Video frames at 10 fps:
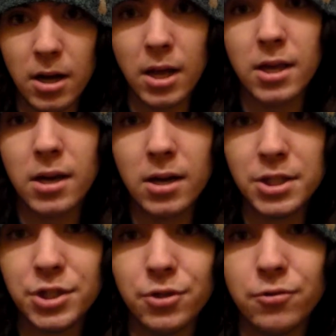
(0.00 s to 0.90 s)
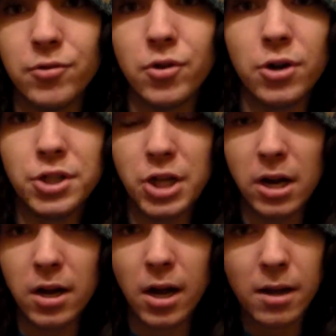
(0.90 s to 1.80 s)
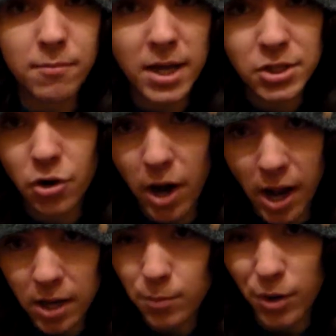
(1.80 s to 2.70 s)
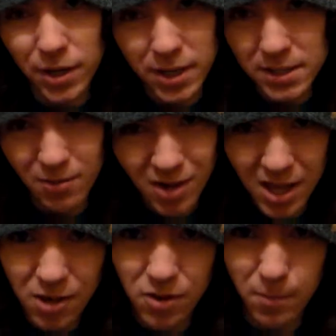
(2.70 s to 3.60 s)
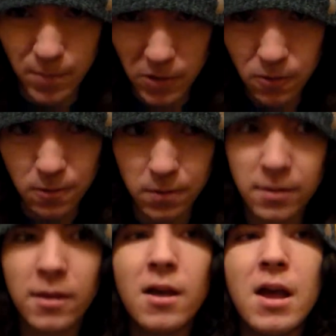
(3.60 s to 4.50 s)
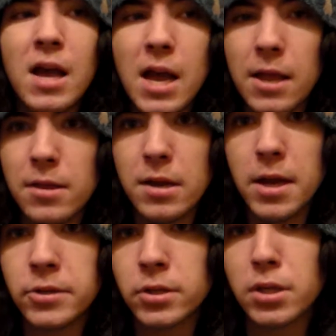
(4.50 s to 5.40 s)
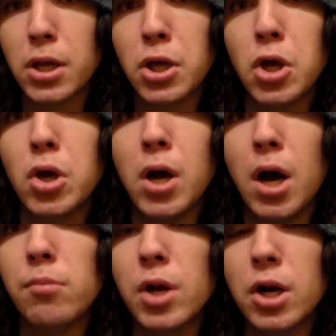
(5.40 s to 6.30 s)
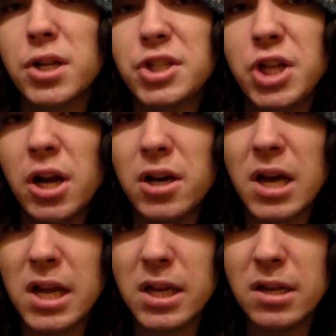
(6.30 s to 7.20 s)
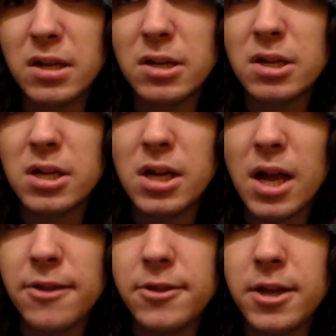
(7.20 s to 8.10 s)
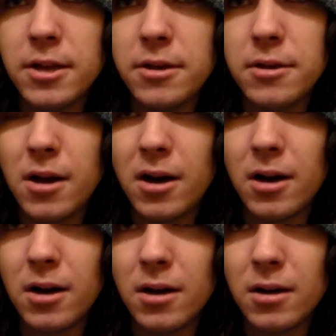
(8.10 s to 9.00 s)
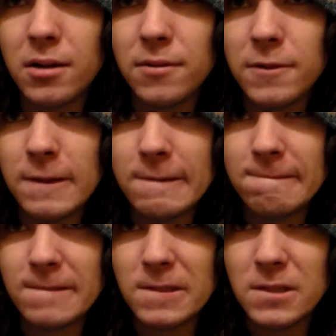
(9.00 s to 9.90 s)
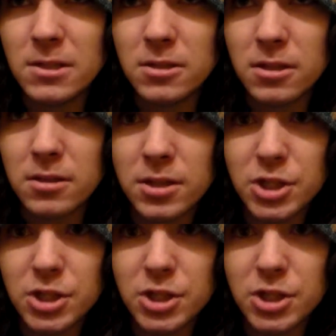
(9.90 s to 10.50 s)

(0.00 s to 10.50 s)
I got you. You're a Jedi, master and apprentice. I'm going to kill you both. And then Ezra's like, I'm not a Jedi. And then, the